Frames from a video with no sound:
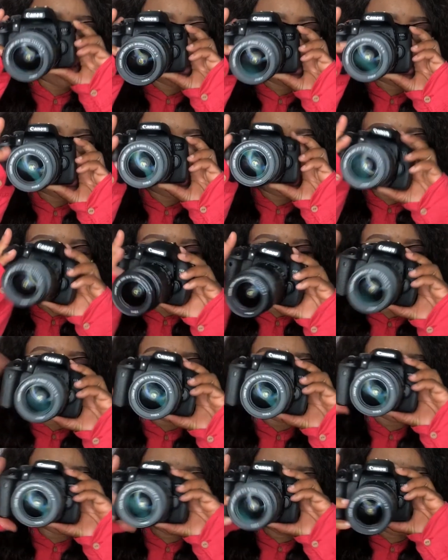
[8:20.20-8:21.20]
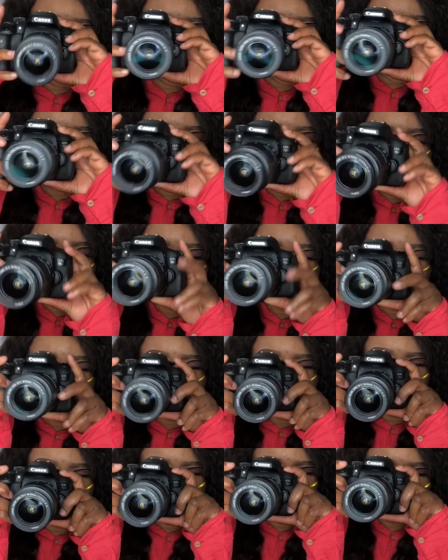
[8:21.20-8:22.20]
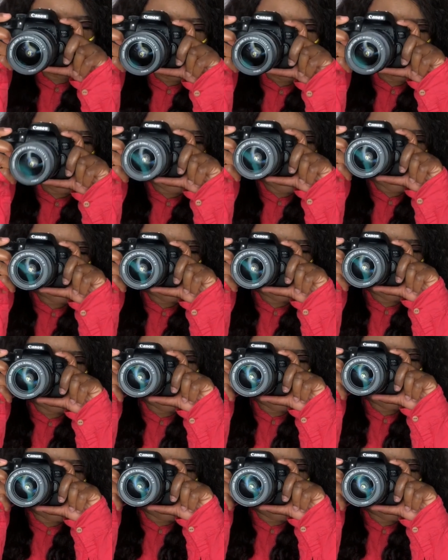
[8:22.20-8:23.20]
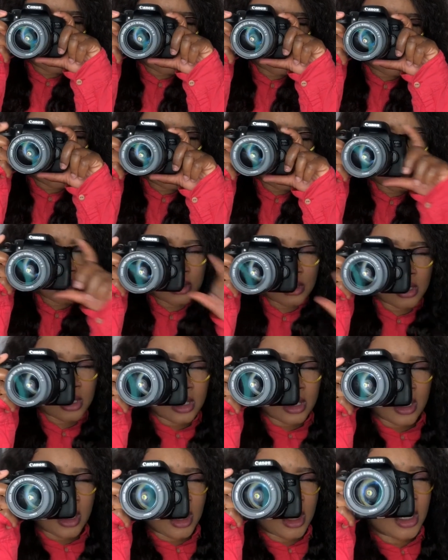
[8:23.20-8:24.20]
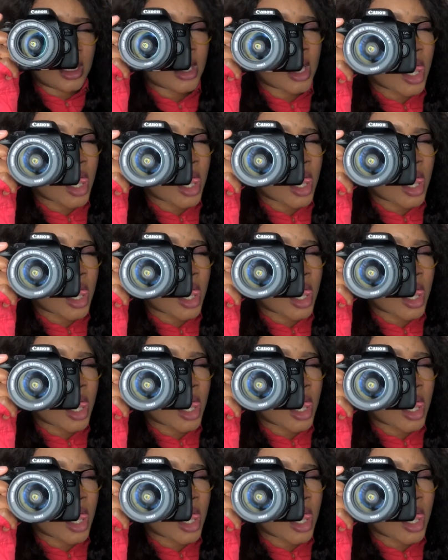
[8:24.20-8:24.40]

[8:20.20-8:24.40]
okay, I think, I don't know, we'll just, okay.